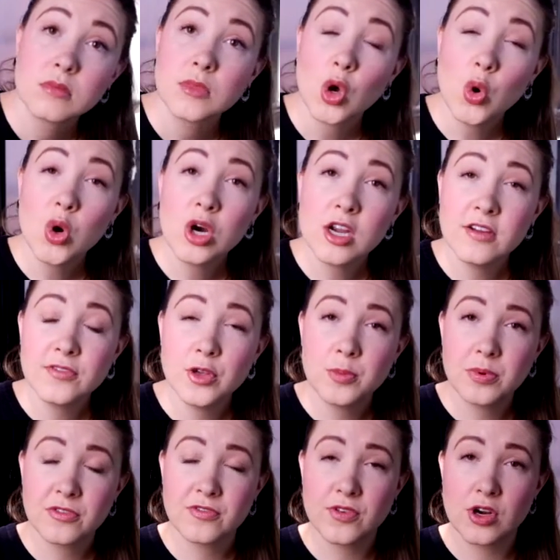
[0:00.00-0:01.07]
Or if you
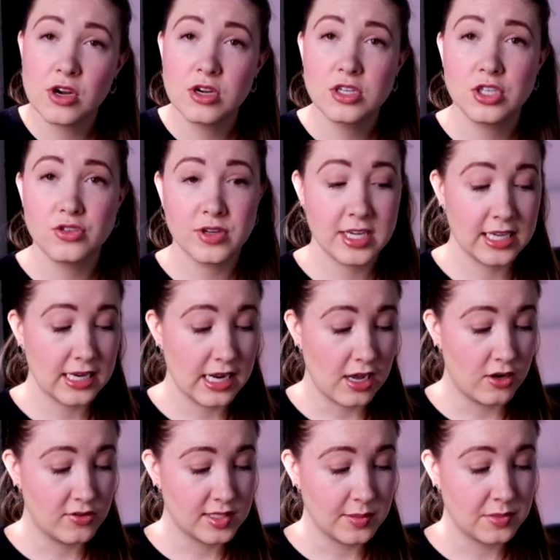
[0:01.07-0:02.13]
prefer to drink it
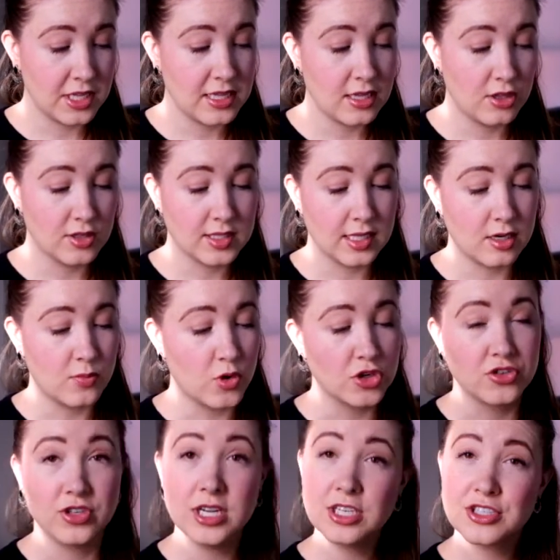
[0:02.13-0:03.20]
out of something that looks a little more
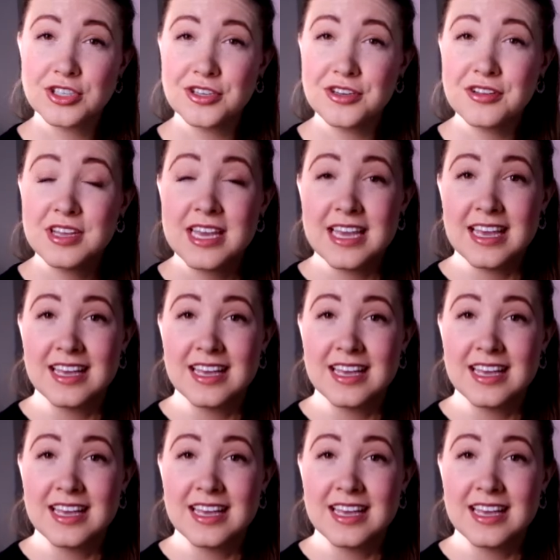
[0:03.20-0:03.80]
traditional,